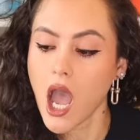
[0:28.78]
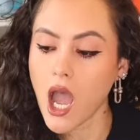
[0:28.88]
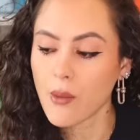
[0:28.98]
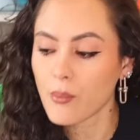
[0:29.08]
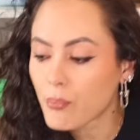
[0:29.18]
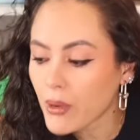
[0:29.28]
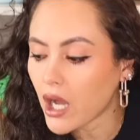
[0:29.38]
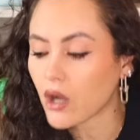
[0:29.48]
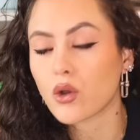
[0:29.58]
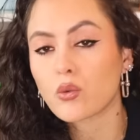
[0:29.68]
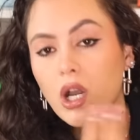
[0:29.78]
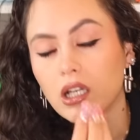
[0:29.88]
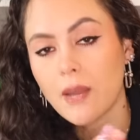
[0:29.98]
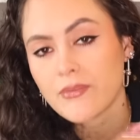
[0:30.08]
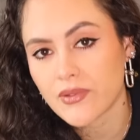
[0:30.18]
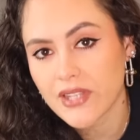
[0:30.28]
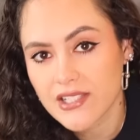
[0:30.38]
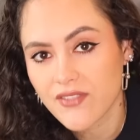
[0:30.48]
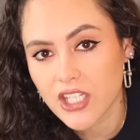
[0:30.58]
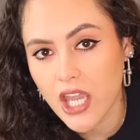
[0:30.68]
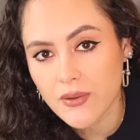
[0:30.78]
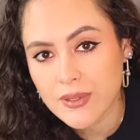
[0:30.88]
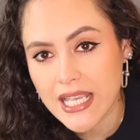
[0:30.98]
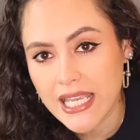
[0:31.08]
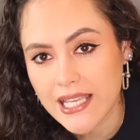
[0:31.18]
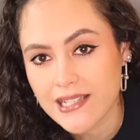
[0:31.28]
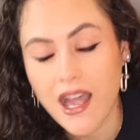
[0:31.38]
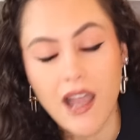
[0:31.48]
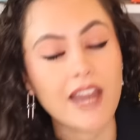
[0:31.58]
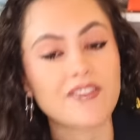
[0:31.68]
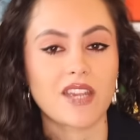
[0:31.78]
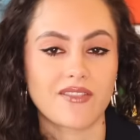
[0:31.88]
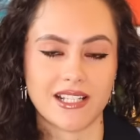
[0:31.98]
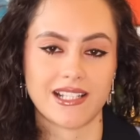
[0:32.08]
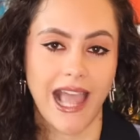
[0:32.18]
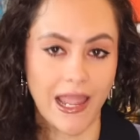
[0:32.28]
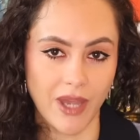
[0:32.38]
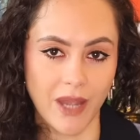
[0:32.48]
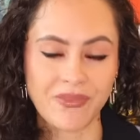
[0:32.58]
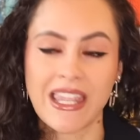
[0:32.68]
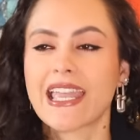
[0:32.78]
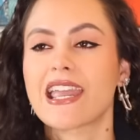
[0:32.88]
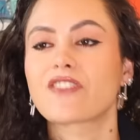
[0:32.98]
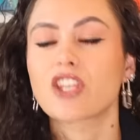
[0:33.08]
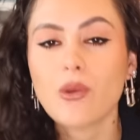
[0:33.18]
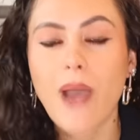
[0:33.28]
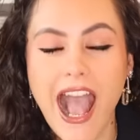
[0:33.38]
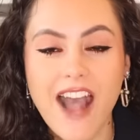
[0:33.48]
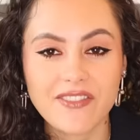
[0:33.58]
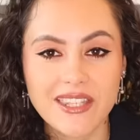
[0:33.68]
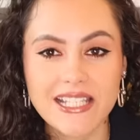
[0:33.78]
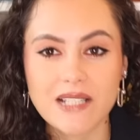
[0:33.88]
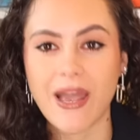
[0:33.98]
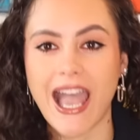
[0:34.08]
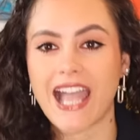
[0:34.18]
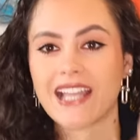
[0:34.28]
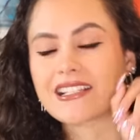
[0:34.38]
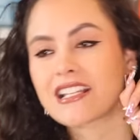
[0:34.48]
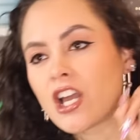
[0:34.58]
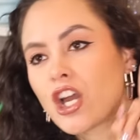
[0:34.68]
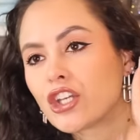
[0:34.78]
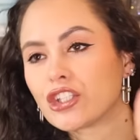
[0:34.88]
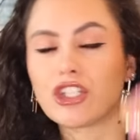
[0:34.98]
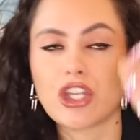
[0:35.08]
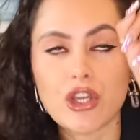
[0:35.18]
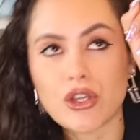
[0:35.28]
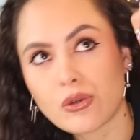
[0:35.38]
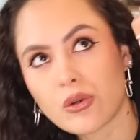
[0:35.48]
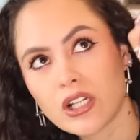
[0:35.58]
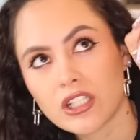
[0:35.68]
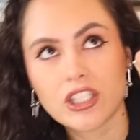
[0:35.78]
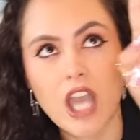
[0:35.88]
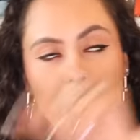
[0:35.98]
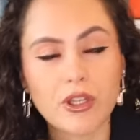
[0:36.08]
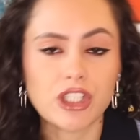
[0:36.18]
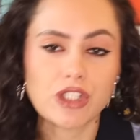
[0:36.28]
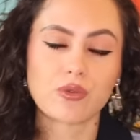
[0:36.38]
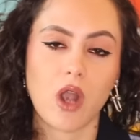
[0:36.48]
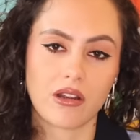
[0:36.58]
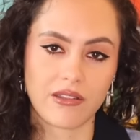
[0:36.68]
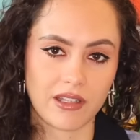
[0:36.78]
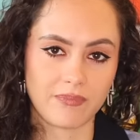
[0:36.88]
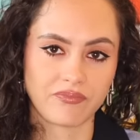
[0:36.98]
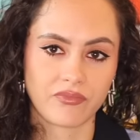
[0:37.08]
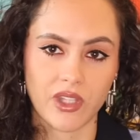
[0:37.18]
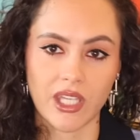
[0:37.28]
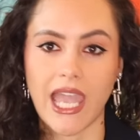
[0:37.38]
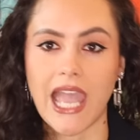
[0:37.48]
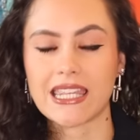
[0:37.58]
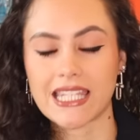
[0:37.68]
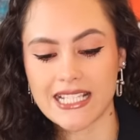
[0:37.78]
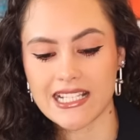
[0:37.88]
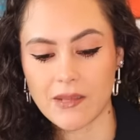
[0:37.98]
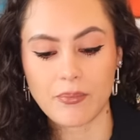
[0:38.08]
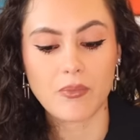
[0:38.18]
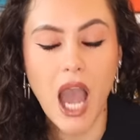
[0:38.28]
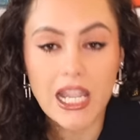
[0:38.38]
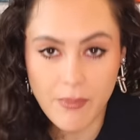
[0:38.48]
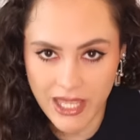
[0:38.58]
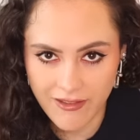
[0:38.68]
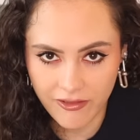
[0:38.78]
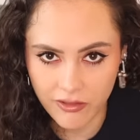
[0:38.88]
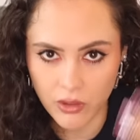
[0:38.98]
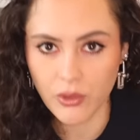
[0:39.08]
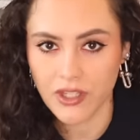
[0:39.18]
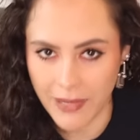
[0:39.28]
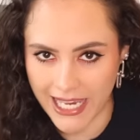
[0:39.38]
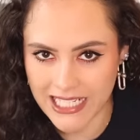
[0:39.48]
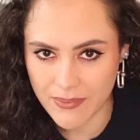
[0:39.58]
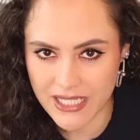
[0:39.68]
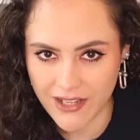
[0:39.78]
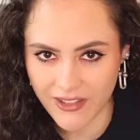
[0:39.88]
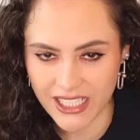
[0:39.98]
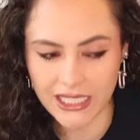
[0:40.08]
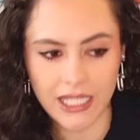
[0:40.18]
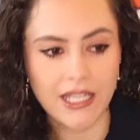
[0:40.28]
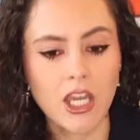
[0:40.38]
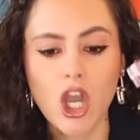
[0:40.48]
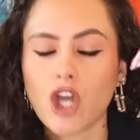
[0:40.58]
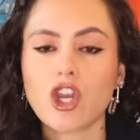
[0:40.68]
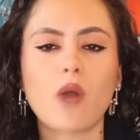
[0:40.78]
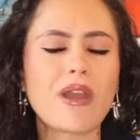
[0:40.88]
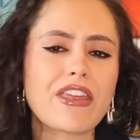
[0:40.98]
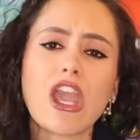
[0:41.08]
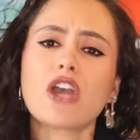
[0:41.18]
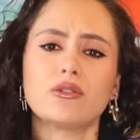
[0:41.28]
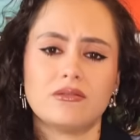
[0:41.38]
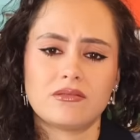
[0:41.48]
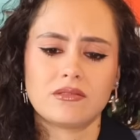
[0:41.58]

But what comes with these videos is I have to give a disclaimer. If you have these bags, you go and you rock them. Okay, this is my beef with the bag specifically, not with you.